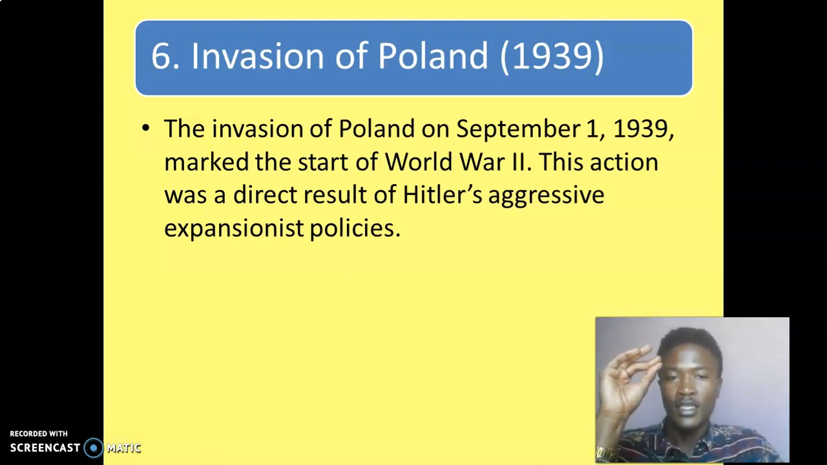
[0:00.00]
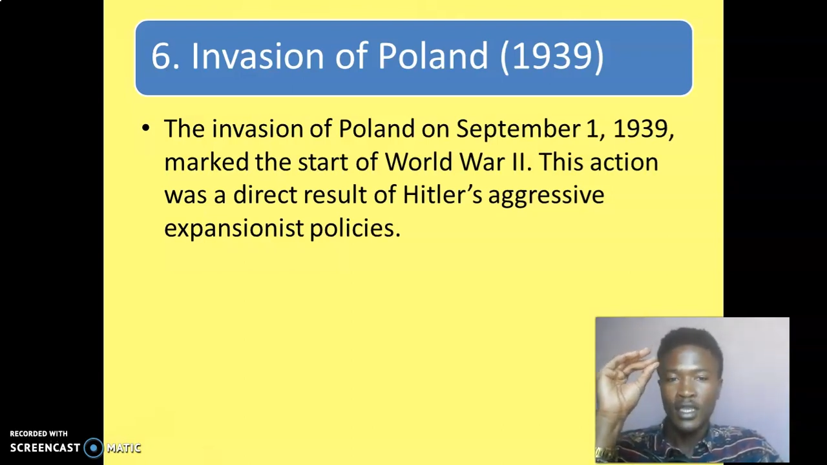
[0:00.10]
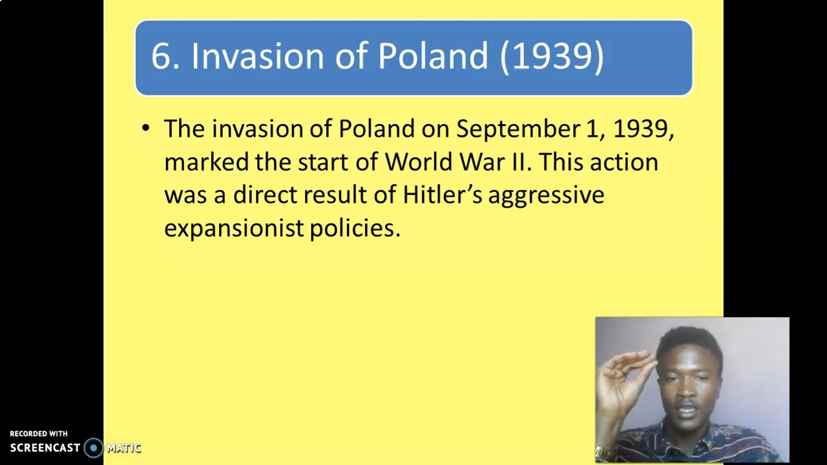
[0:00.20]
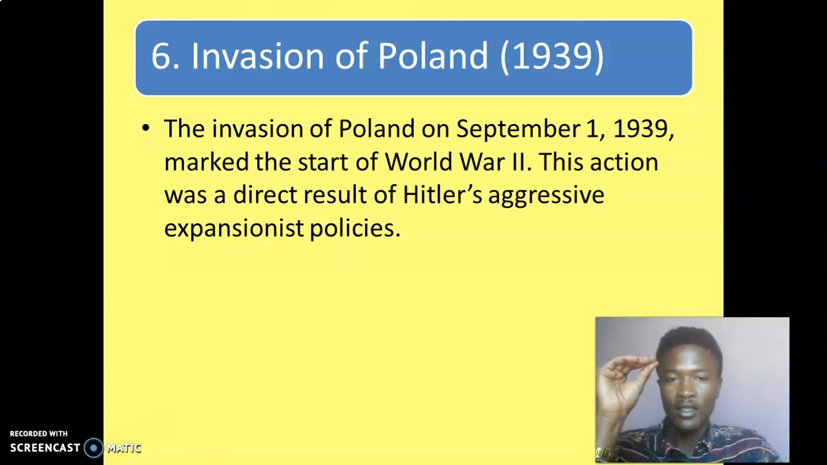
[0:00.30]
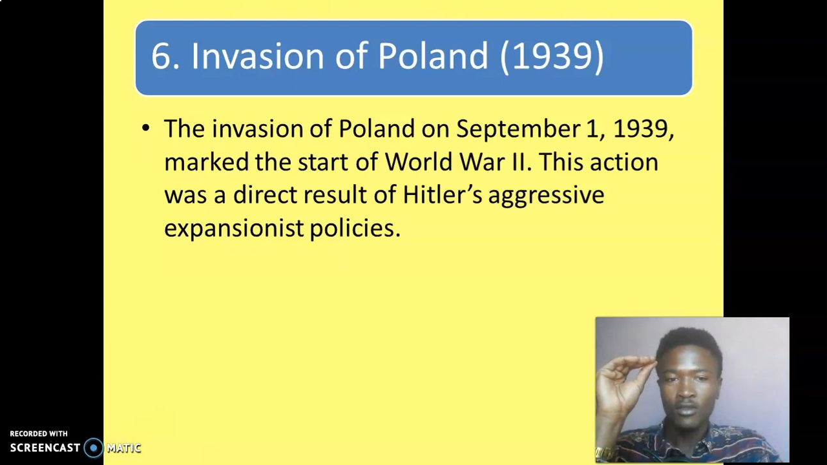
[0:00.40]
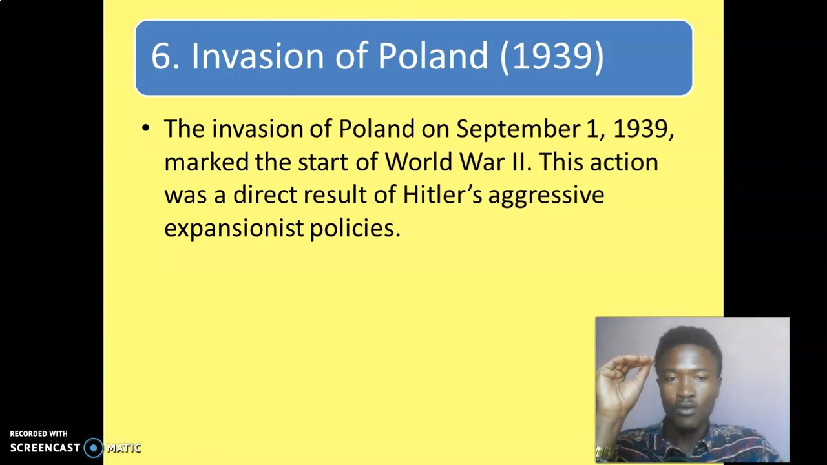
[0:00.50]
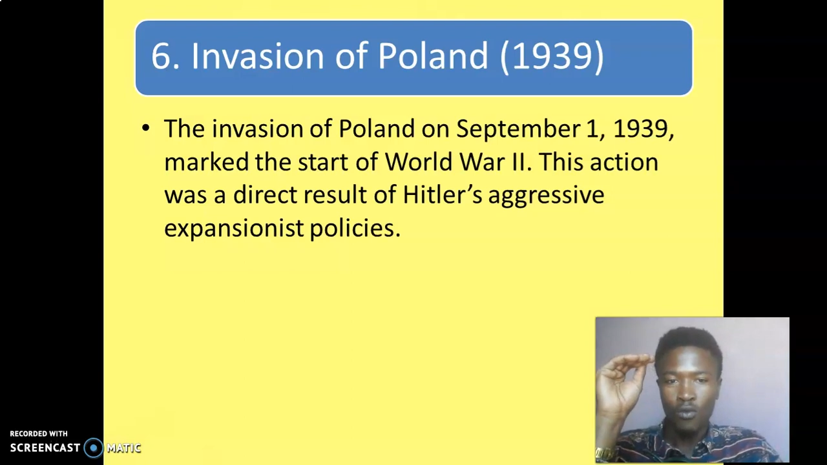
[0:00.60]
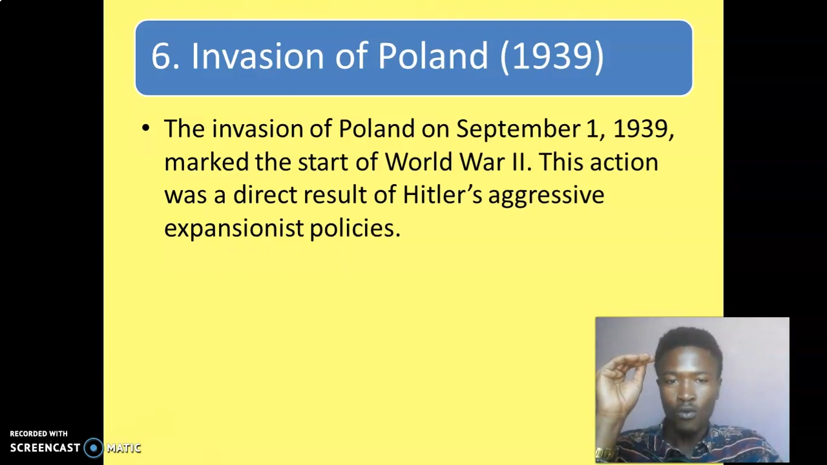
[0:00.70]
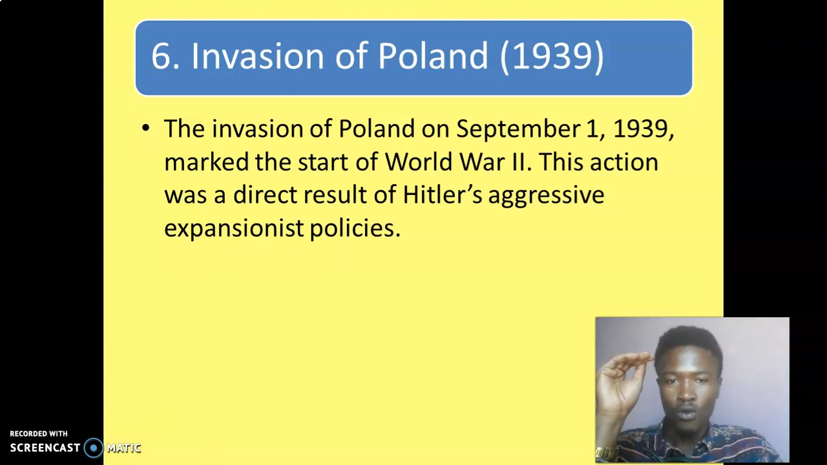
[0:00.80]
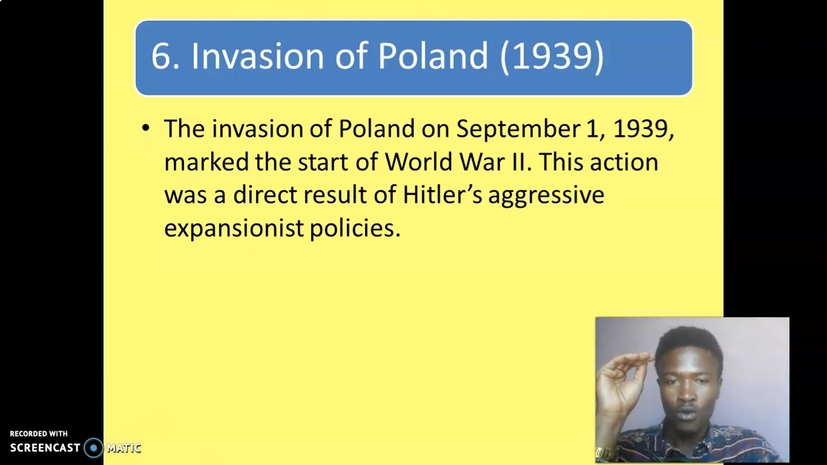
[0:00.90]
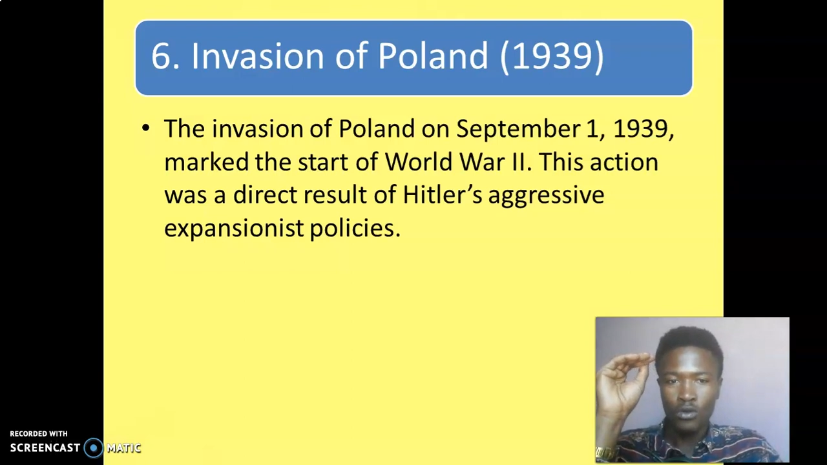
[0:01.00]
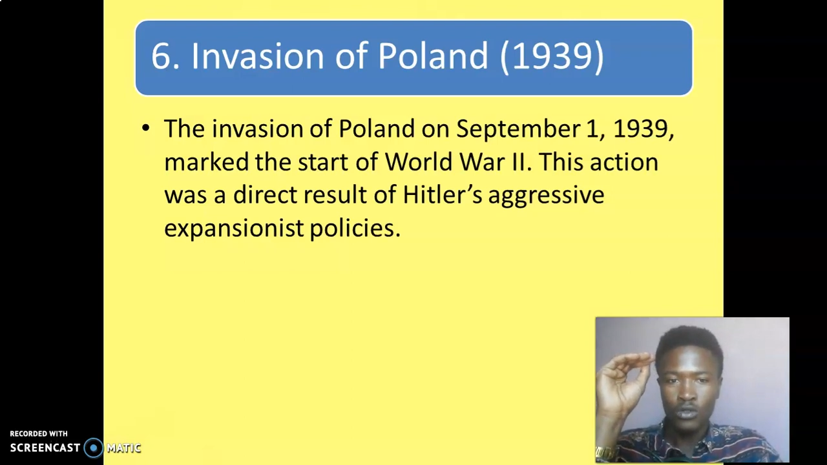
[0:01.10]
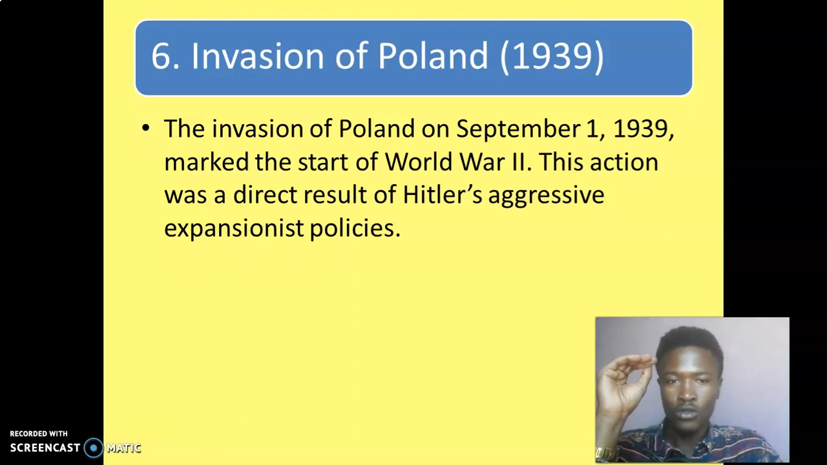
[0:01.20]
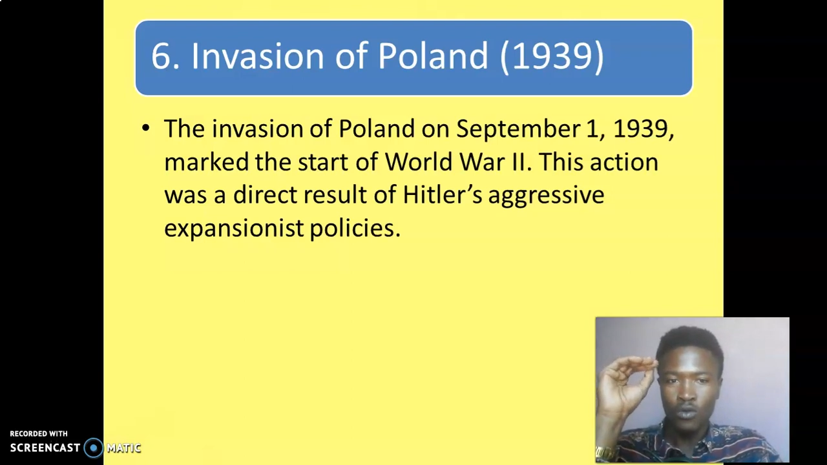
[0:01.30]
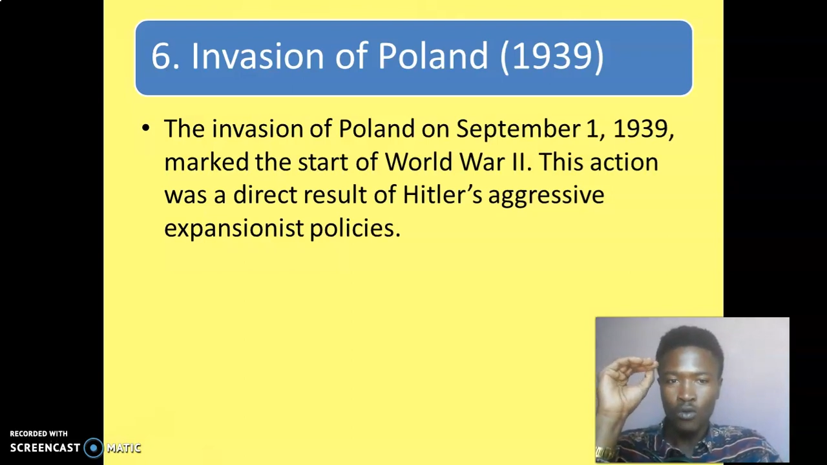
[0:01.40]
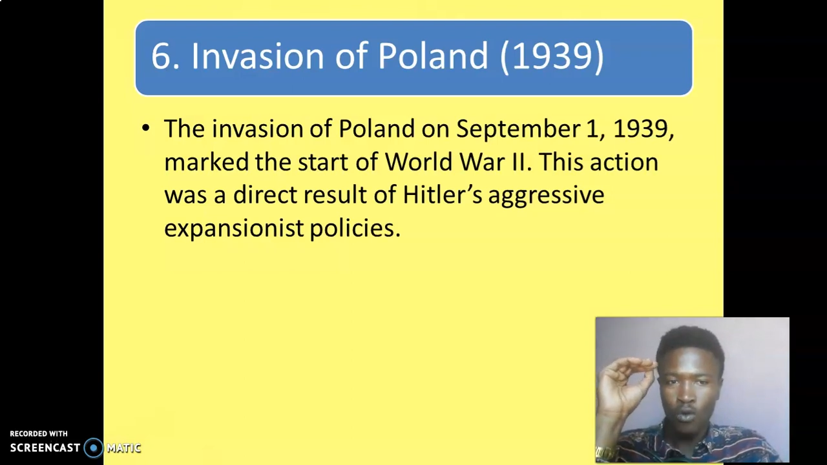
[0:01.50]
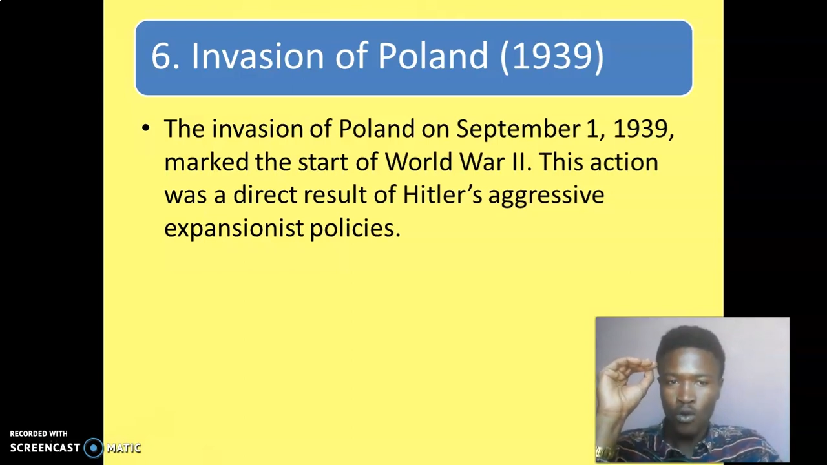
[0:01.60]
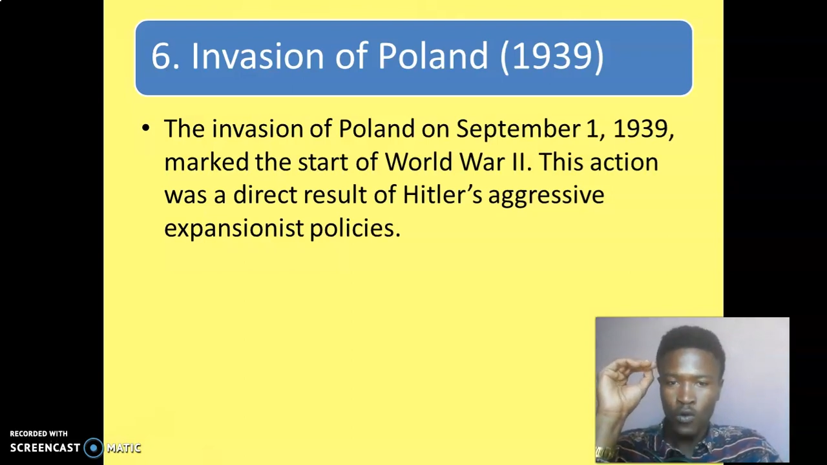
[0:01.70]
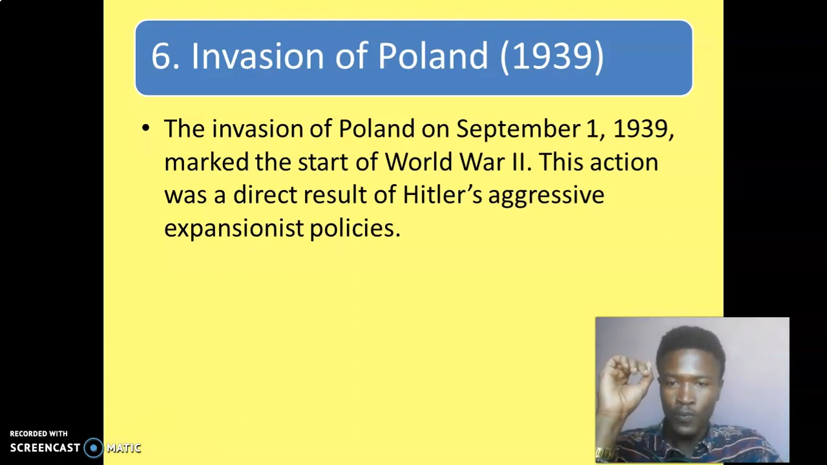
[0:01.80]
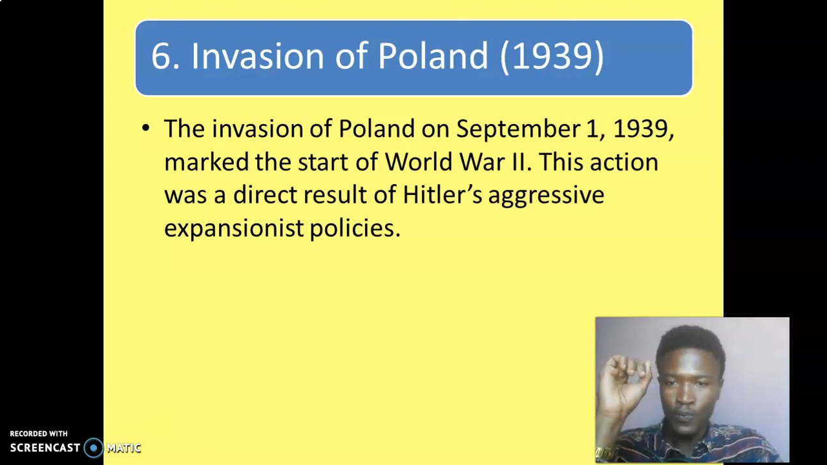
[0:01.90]
Second World
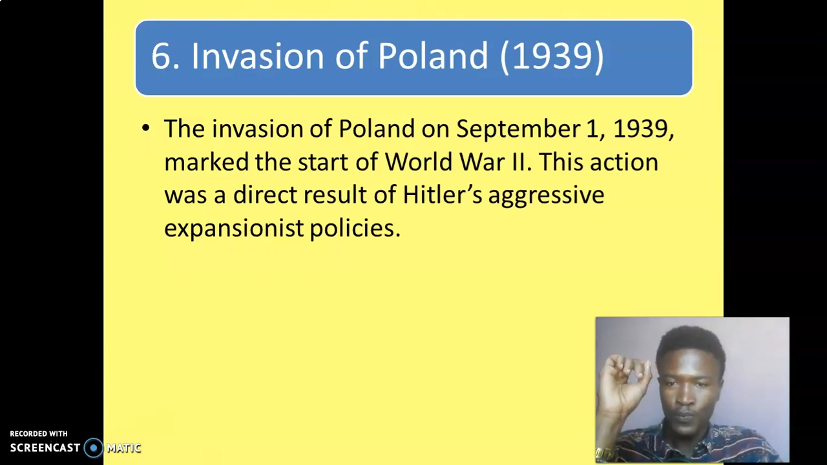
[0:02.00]
War.